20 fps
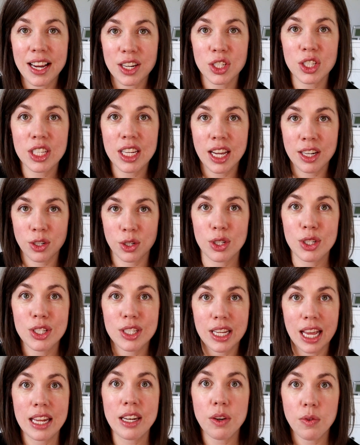actually
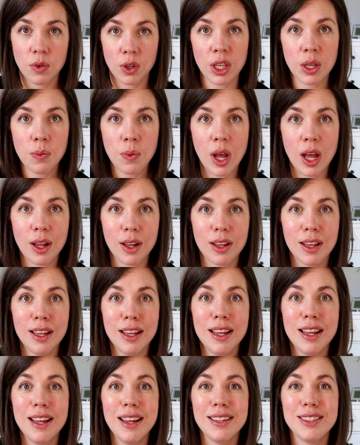understand it really well
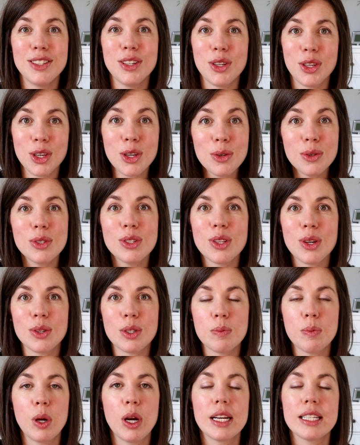to use
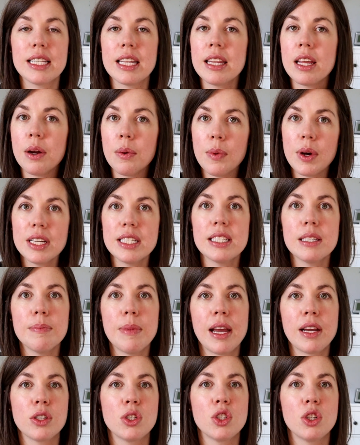those books. And there was
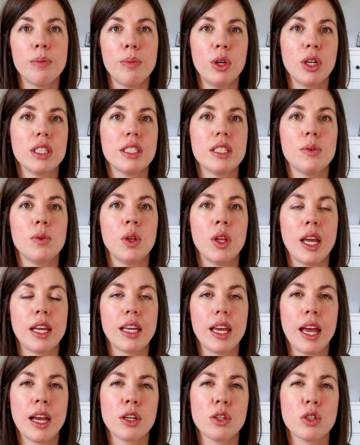some extra books that were
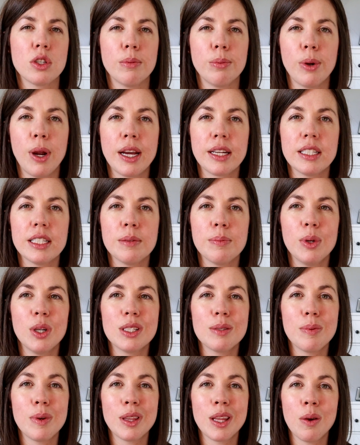like extra practice
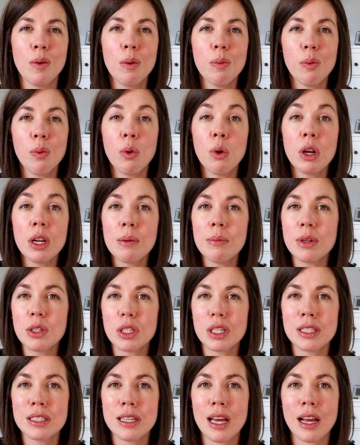books, but they were pretty
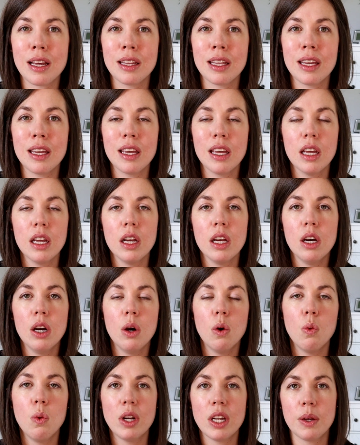much exactly
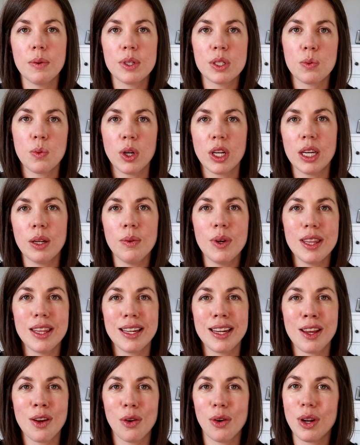what he was working with,
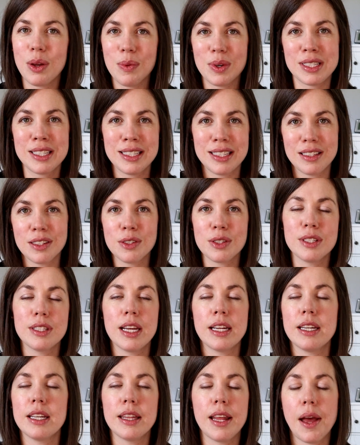and he already wasn't
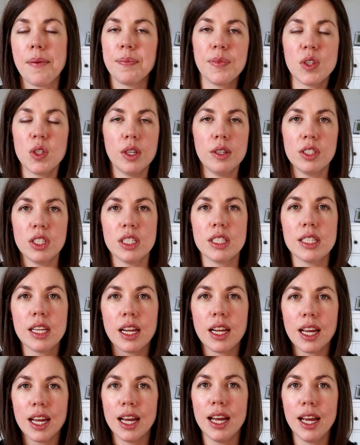understanding that. So I was just
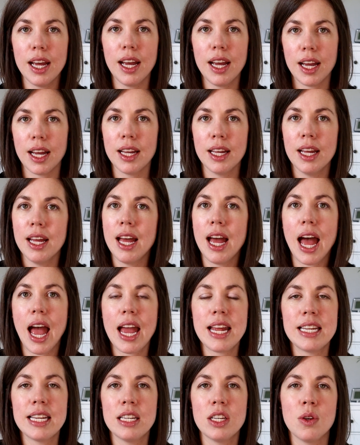like, I
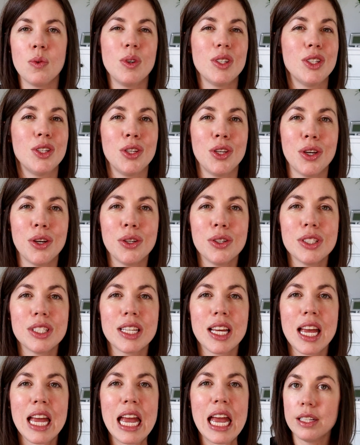didn't know what to
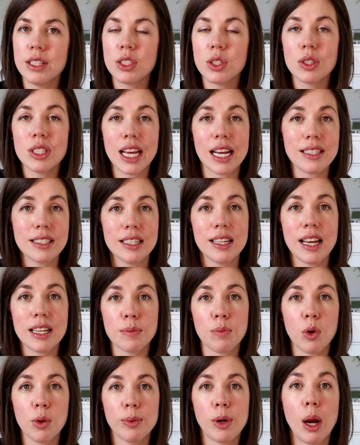use. So Saxon
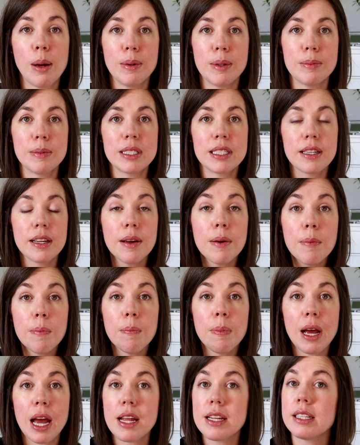has more problems,
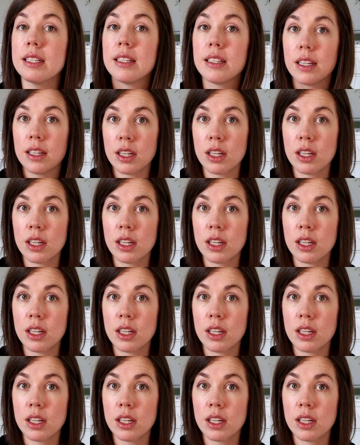but